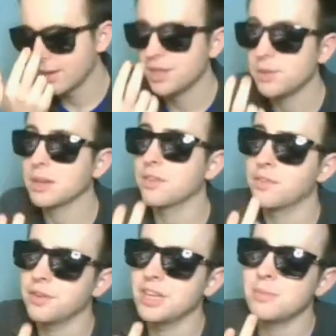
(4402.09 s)
You get a
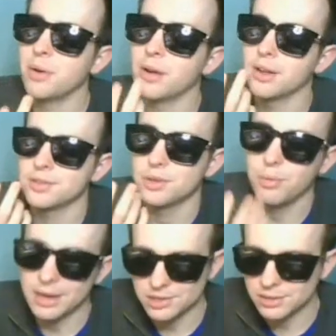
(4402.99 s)
free emote on
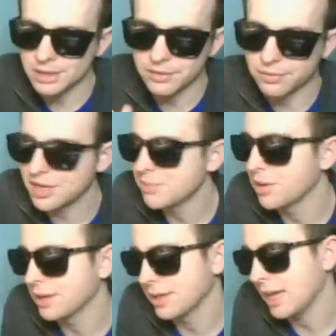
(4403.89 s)
Twitch. You don't get a free
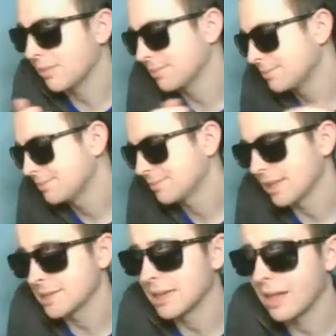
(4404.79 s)
emote in game.
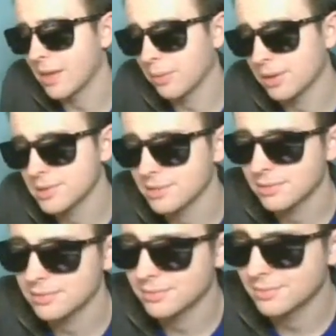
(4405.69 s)
That's not how that works.
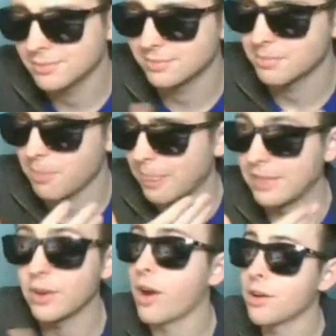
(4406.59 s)

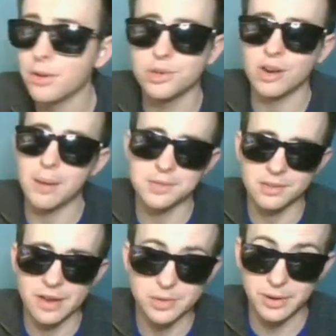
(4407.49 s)
There are no drops in
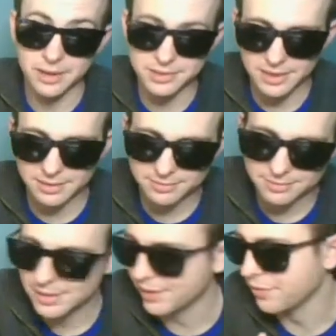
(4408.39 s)
Clash Royale today.
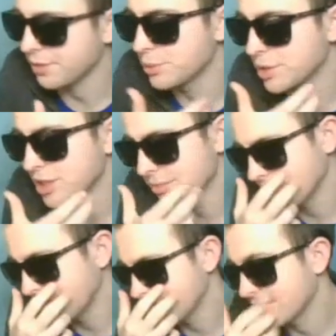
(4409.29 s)
You get a free Twitch
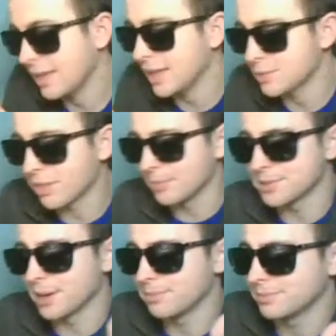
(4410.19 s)
emote. It's with Kings with
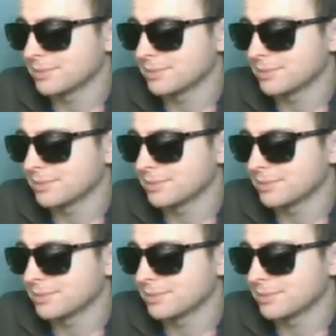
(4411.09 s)
thumbs up.